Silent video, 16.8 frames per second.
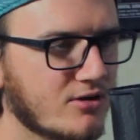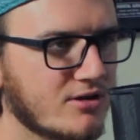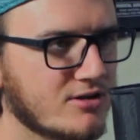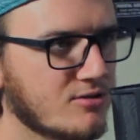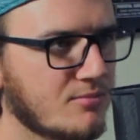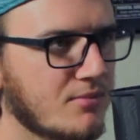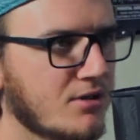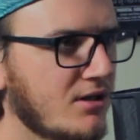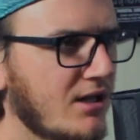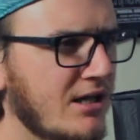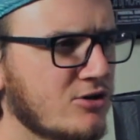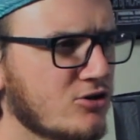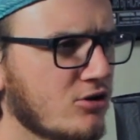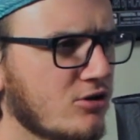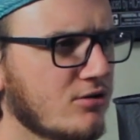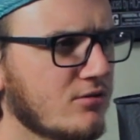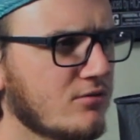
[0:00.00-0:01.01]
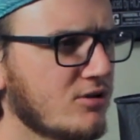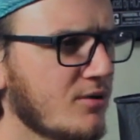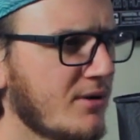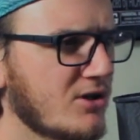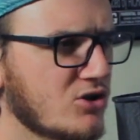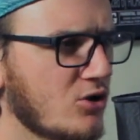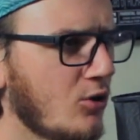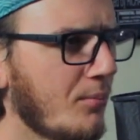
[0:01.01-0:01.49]
or
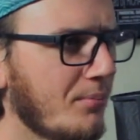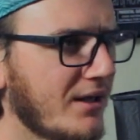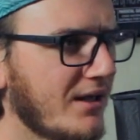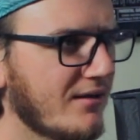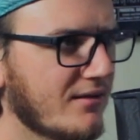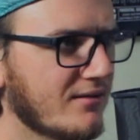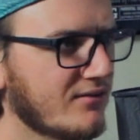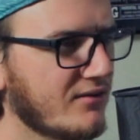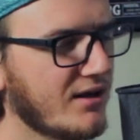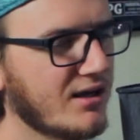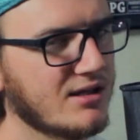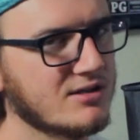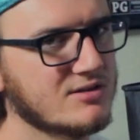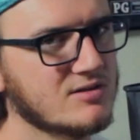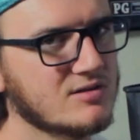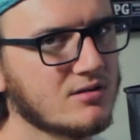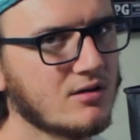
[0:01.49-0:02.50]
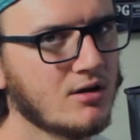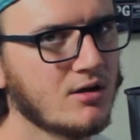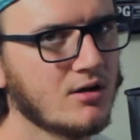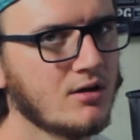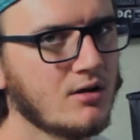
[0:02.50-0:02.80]
interdimensional beings, like it's